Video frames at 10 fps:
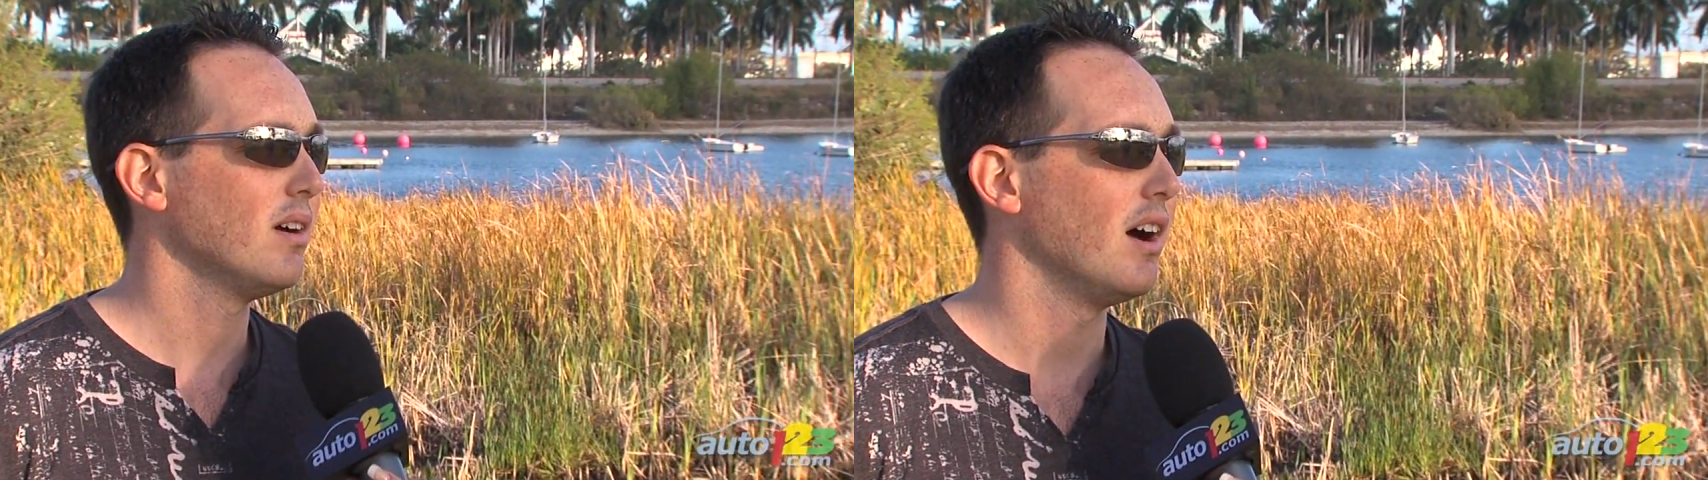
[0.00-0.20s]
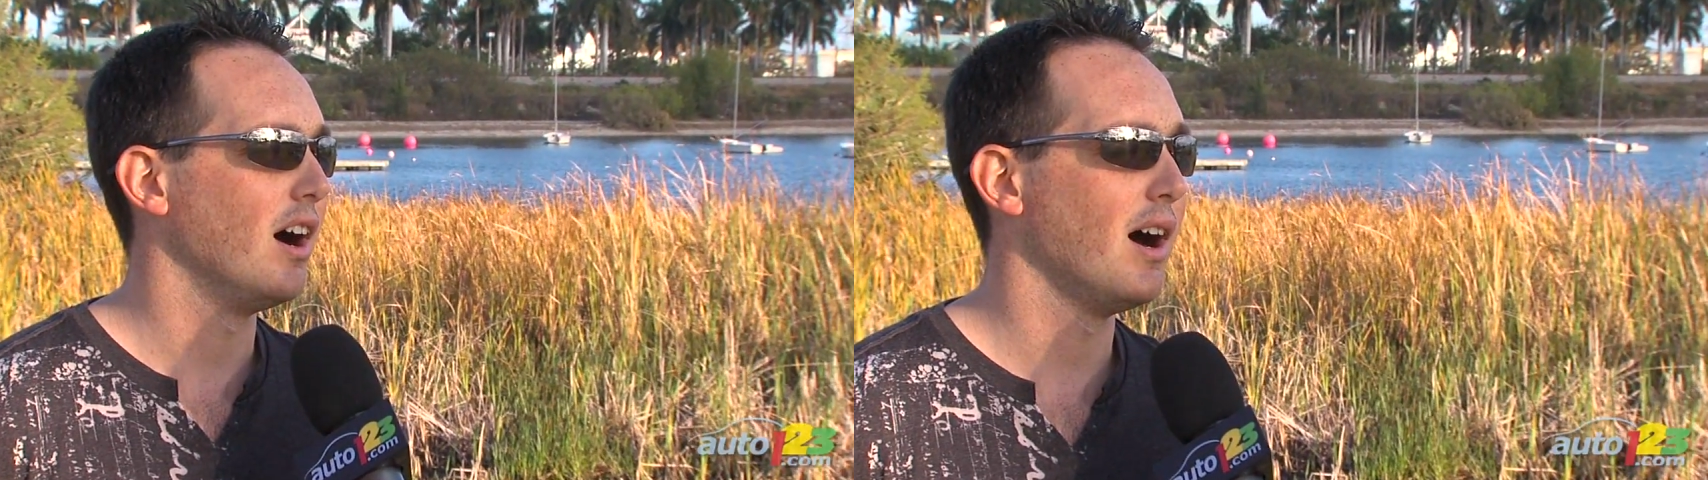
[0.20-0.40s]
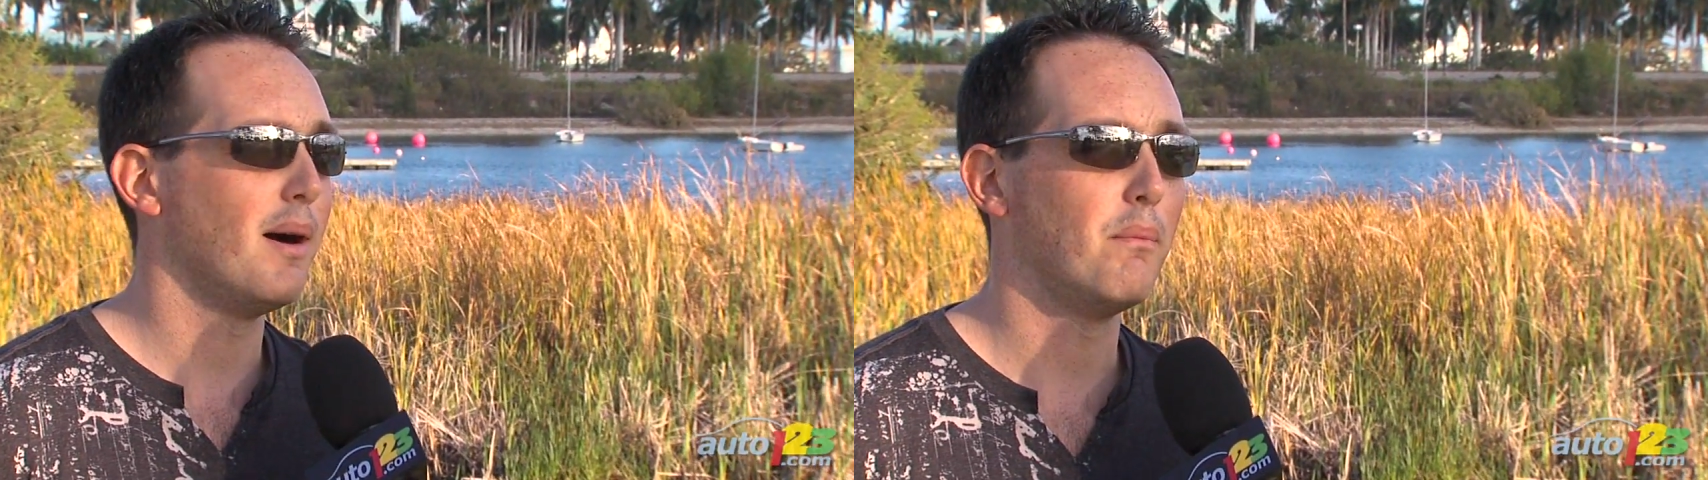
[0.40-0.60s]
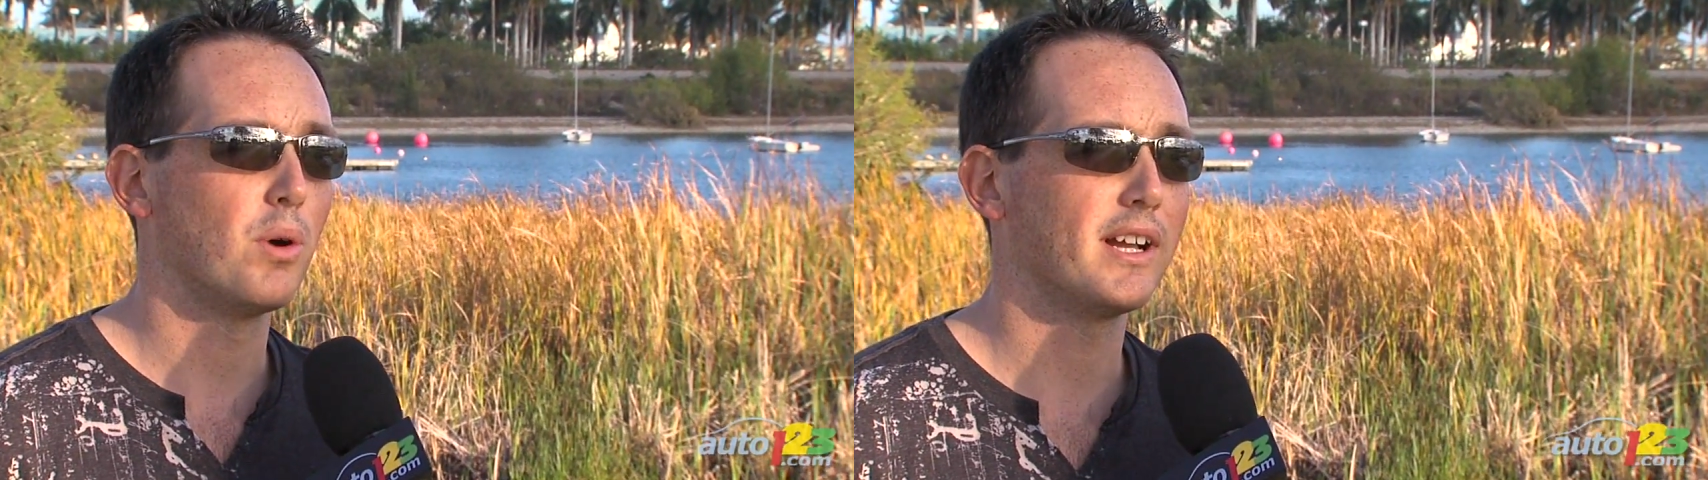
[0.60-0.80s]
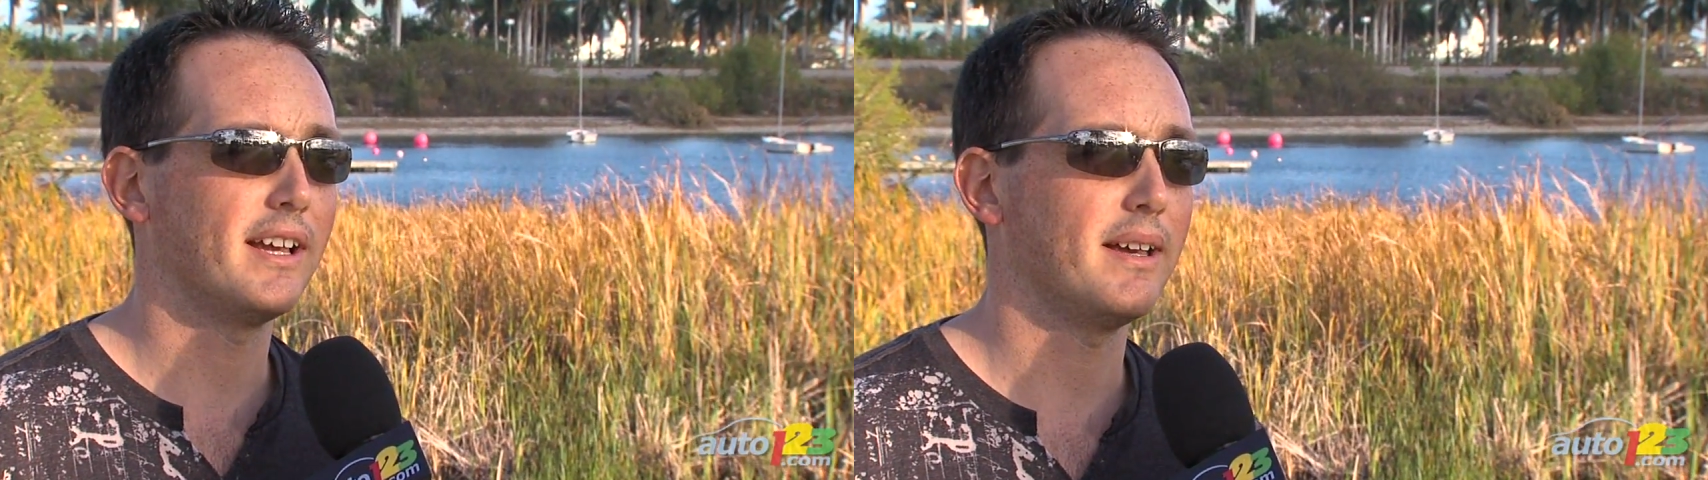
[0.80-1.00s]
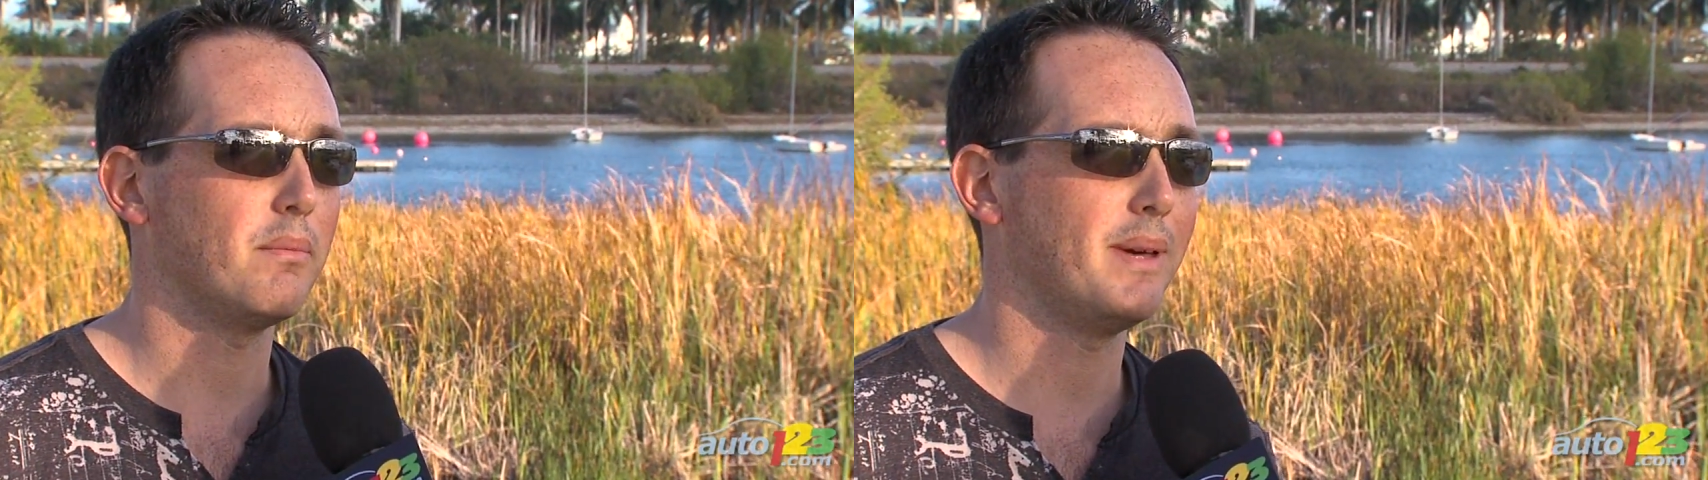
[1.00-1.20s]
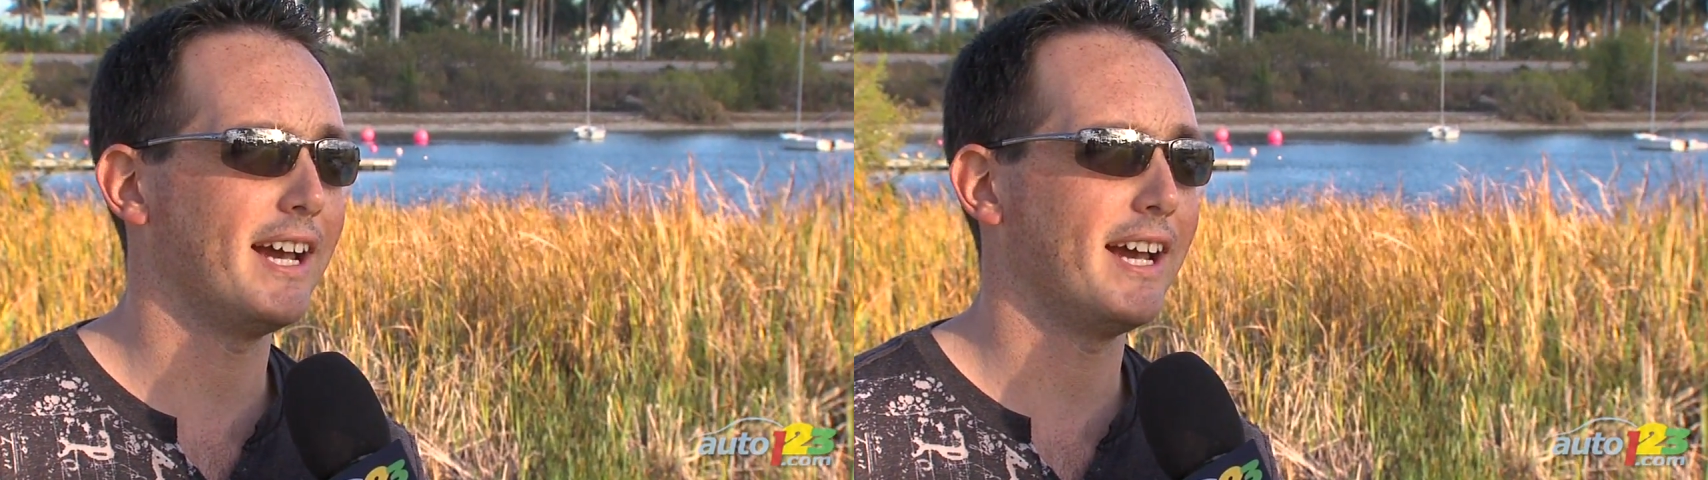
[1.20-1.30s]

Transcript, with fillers: Um, we're going to be